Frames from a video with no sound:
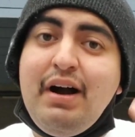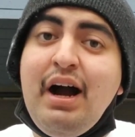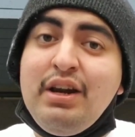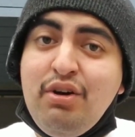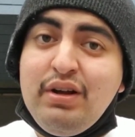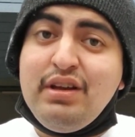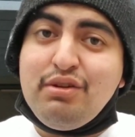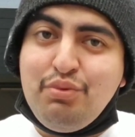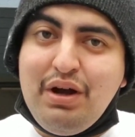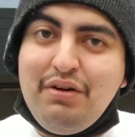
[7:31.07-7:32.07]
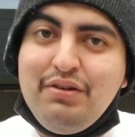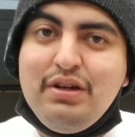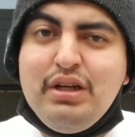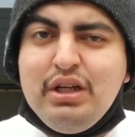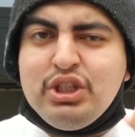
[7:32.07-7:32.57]
I know I did as well.
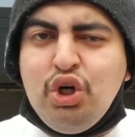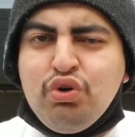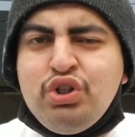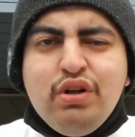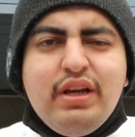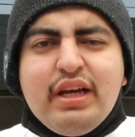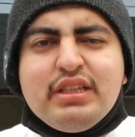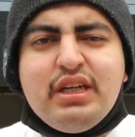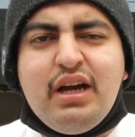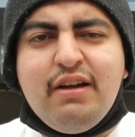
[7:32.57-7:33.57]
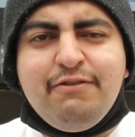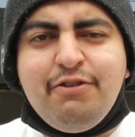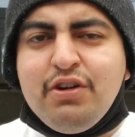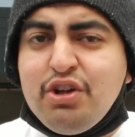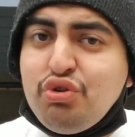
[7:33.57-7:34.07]
So, tune in next time
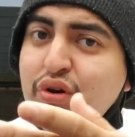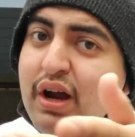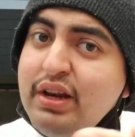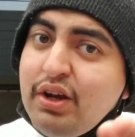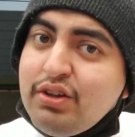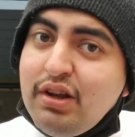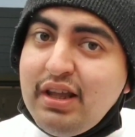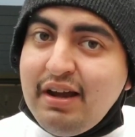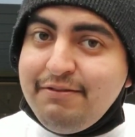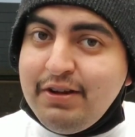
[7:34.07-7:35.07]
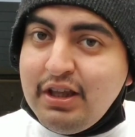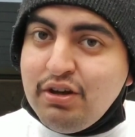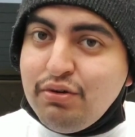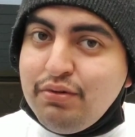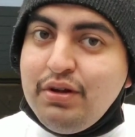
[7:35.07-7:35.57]
for the Try Not to Laugh
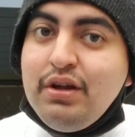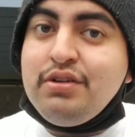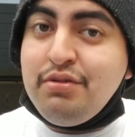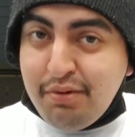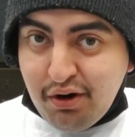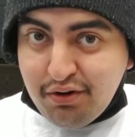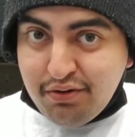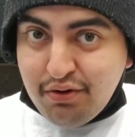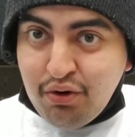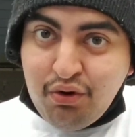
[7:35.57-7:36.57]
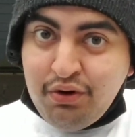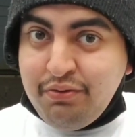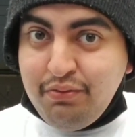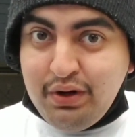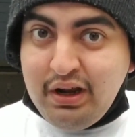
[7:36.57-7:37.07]
video tomorrow or
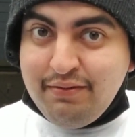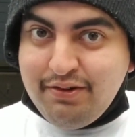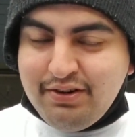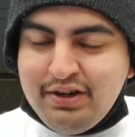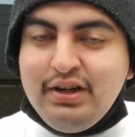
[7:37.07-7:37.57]
whenever.